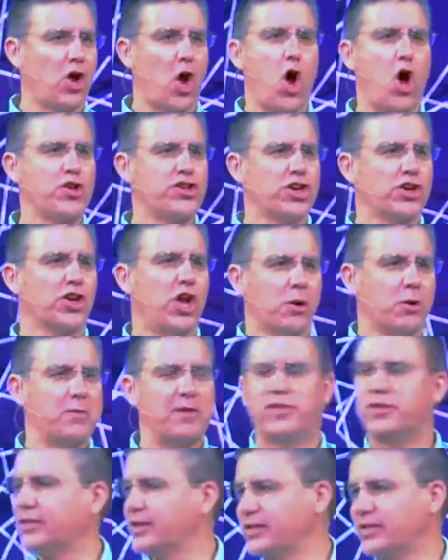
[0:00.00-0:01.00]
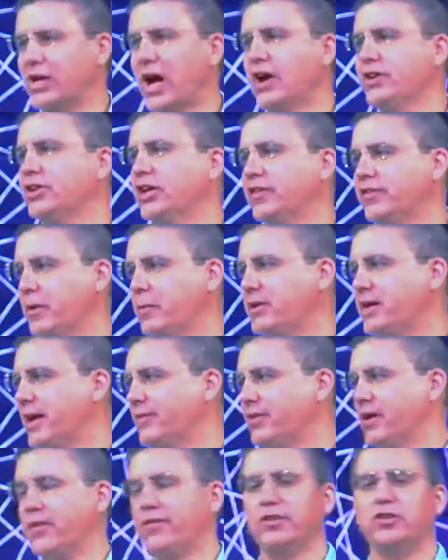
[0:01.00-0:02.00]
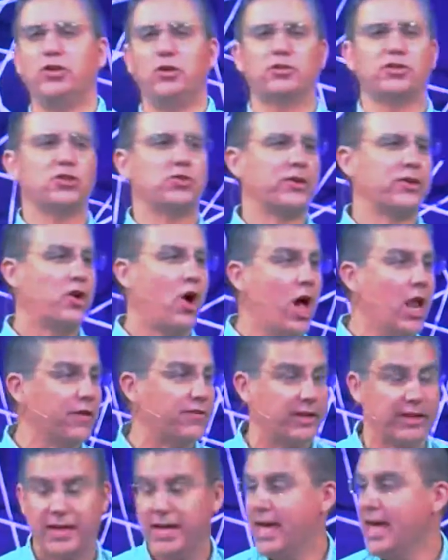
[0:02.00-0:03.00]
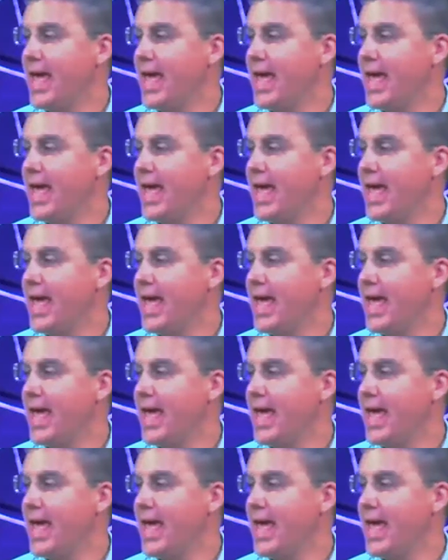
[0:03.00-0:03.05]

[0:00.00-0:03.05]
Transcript: all year long, would be there the entire year. They would never even usually drink all of it.